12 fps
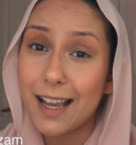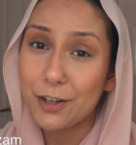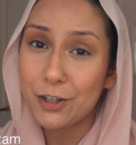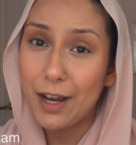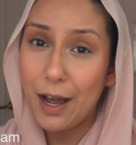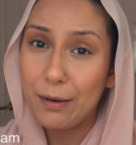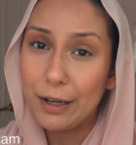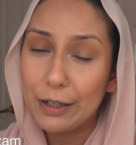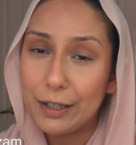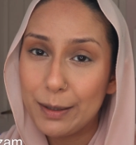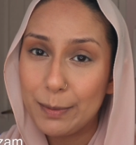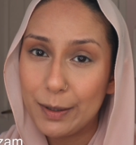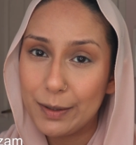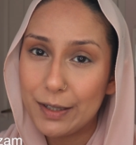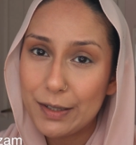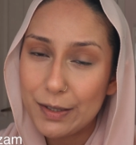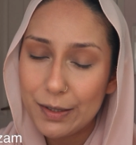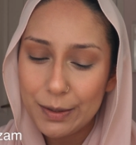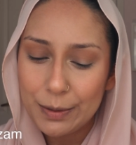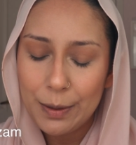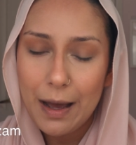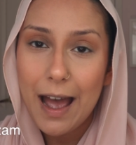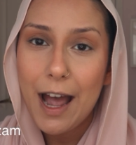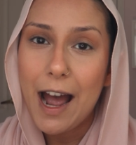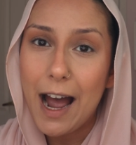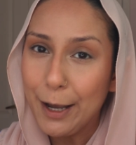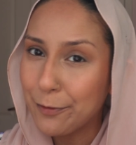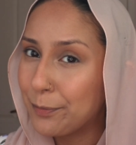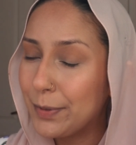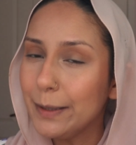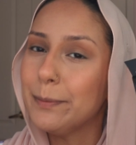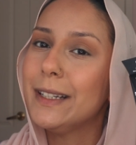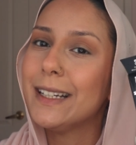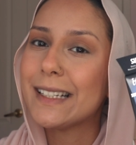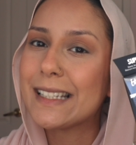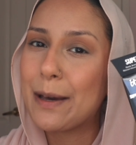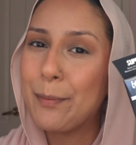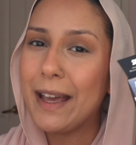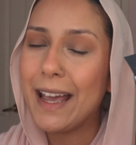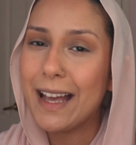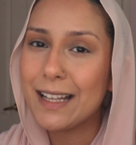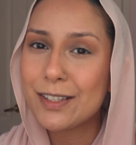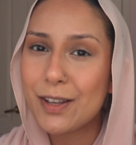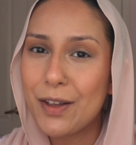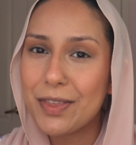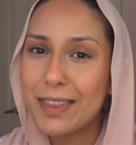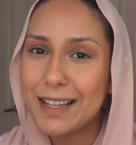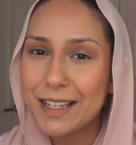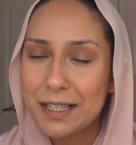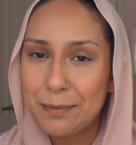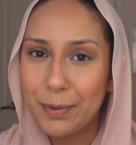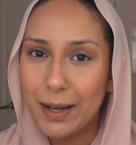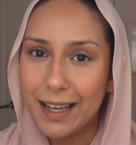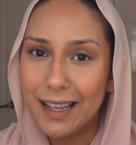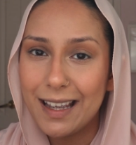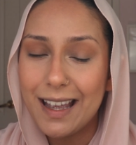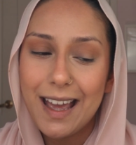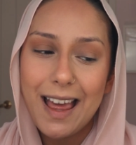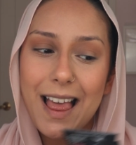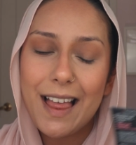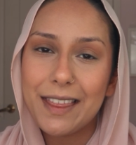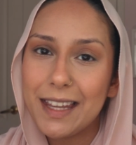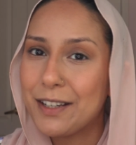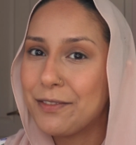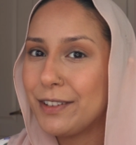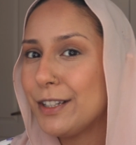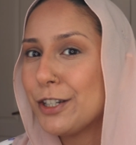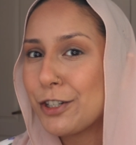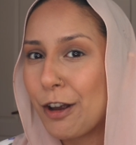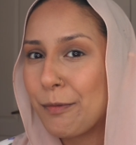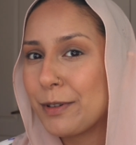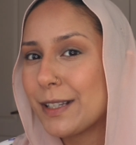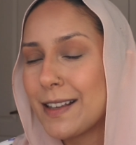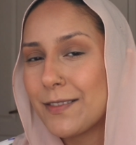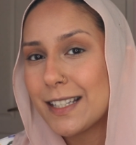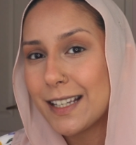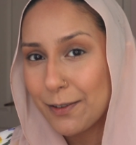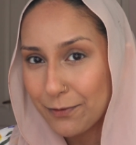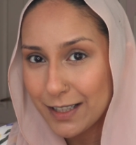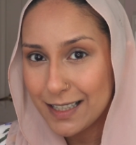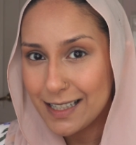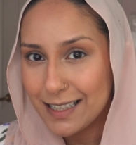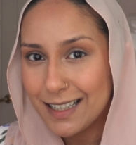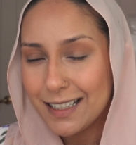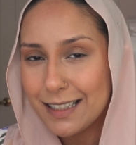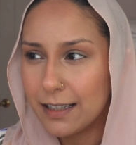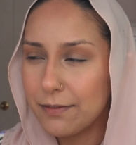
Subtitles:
actually how I heard about it too. I've been meaning to get my hands on this, but thankfully Shoppers has gifted it.